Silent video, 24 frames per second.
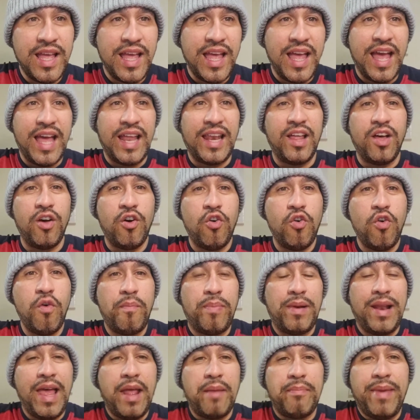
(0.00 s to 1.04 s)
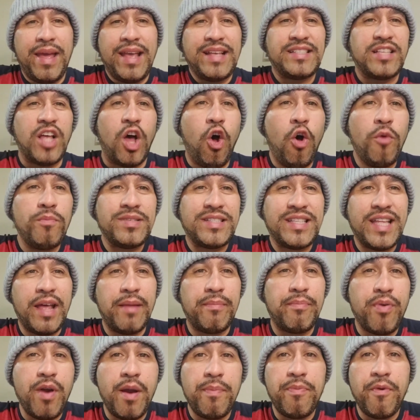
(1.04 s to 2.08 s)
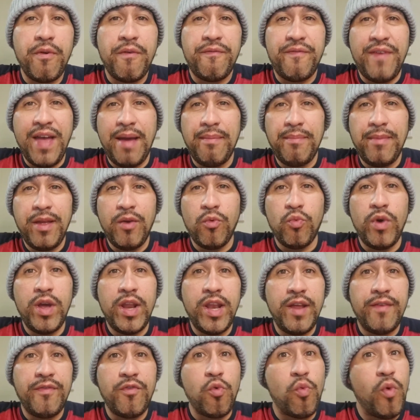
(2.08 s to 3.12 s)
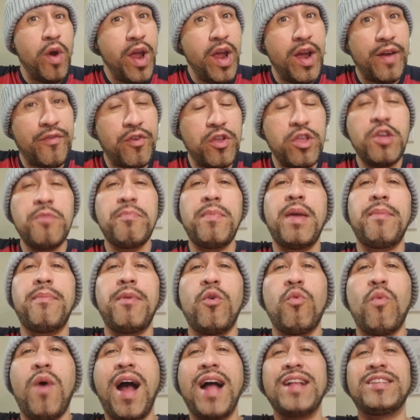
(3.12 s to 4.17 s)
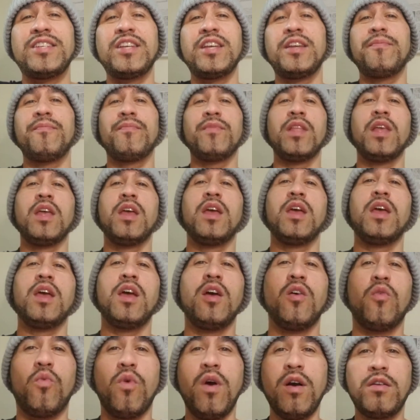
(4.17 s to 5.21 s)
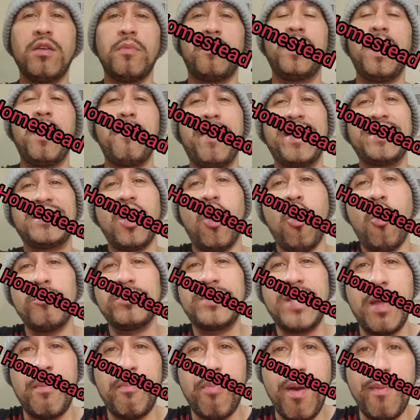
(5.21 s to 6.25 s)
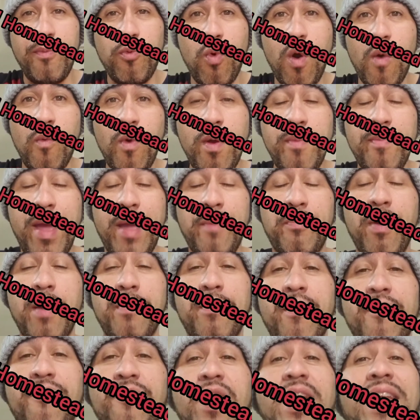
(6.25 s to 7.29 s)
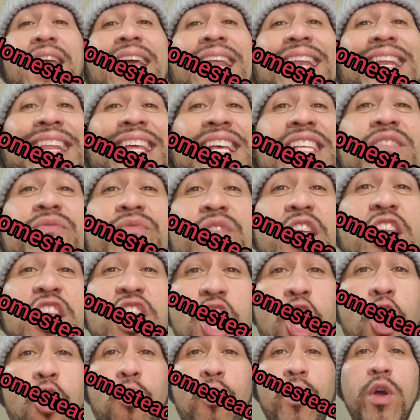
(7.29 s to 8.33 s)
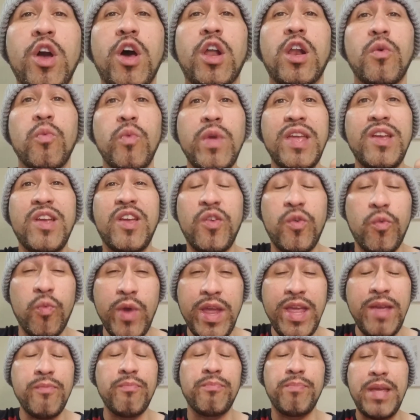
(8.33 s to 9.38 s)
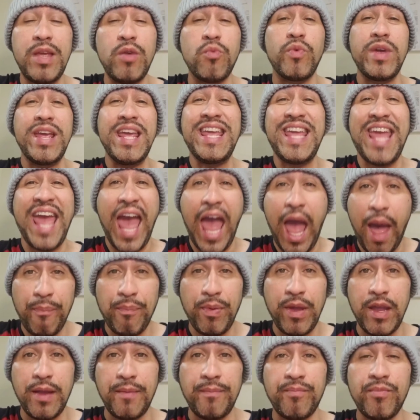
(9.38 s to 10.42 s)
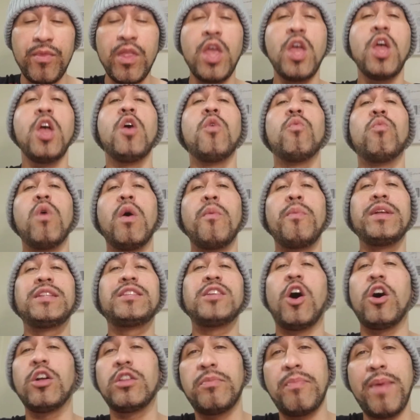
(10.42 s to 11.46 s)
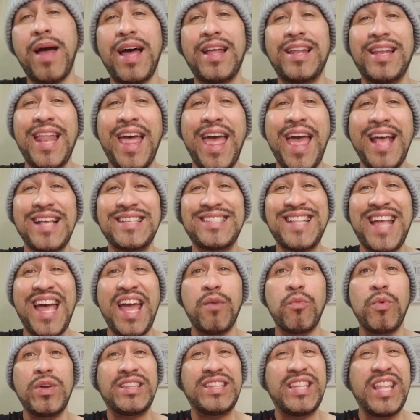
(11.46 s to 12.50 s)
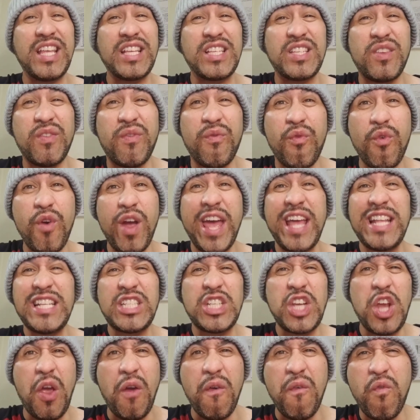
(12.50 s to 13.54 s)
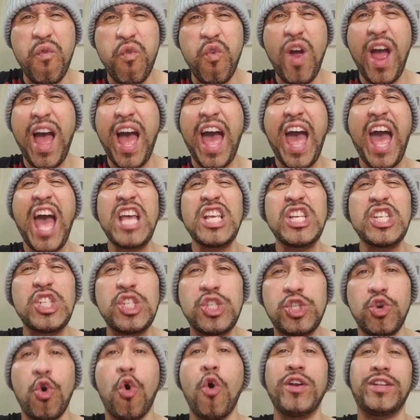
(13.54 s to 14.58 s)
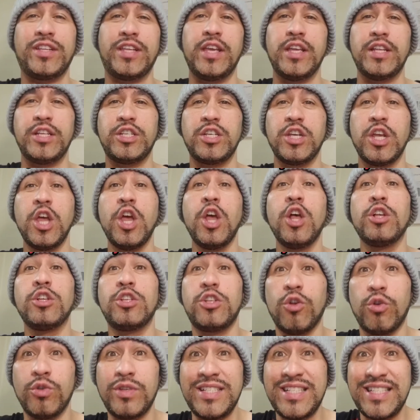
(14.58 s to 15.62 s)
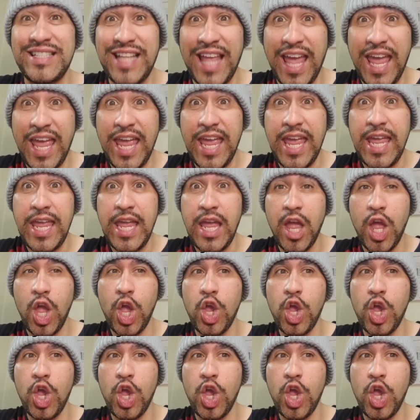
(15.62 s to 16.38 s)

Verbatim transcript: Hello, plant based homestead prepper family, whenever, wherever you may be watching. Welcome to Plant Based Homestead Prepper, where we make prepping fun. In this video, we're going to re re be recapping what we talked about last night with this French fry shortage. So stay